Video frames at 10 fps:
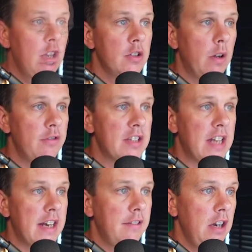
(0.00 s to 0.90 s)
so i've just
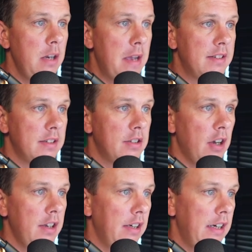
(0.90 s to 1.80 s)
added a very basic
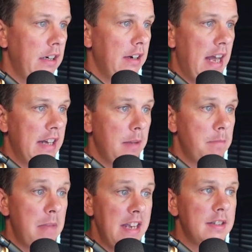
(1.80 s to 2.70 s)
title here and a
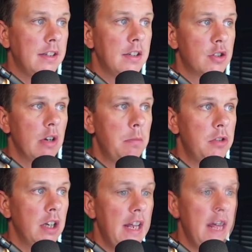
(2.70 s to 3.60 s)
basic
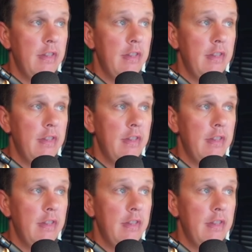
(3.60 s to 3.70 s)
description